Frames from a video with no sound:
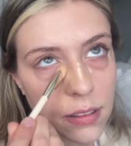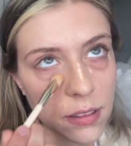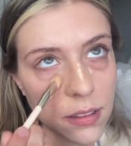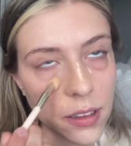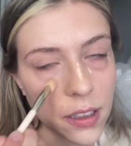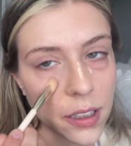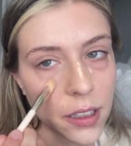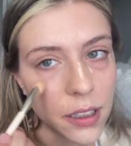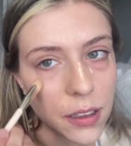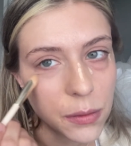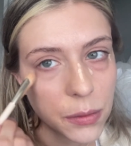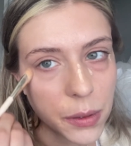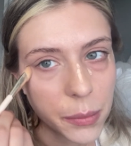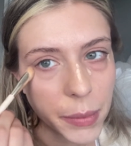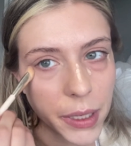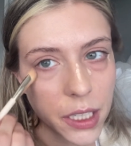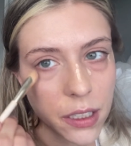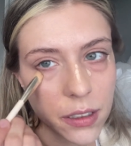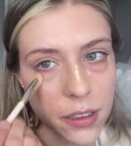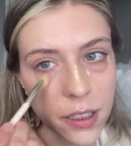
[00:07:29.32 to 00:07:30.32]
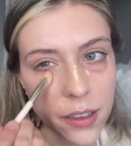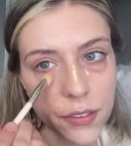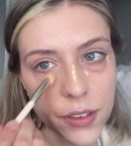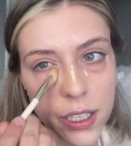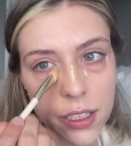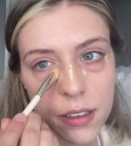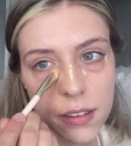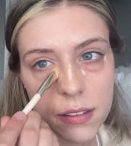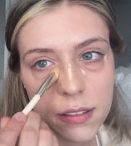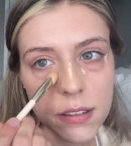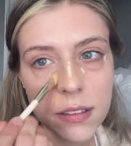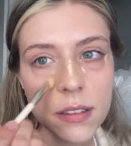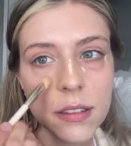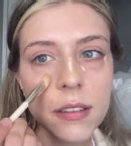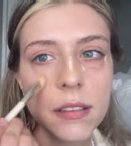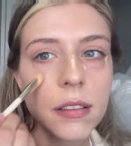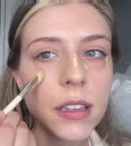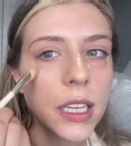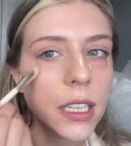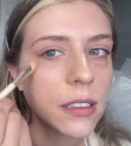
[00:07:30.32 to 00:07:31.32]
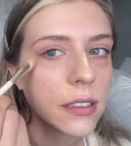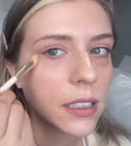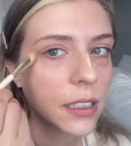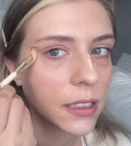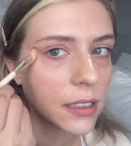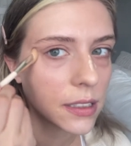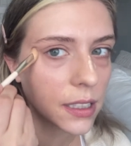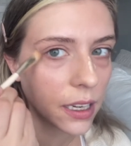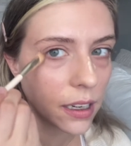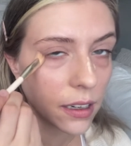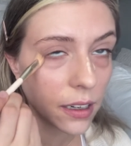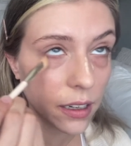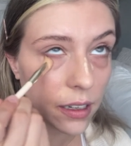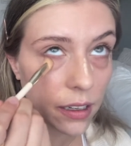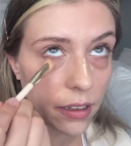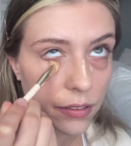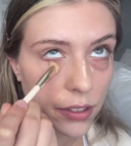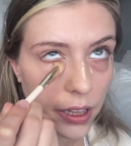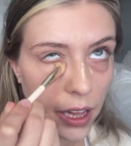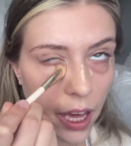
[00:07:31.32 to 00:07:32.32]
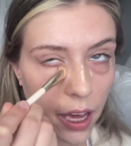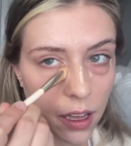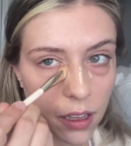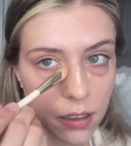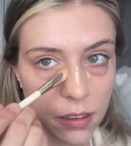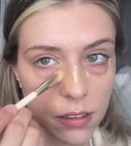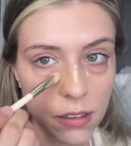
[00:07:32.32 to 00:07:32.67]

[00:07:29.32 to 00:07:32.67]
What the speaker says: the remainder of it into the center and cover that.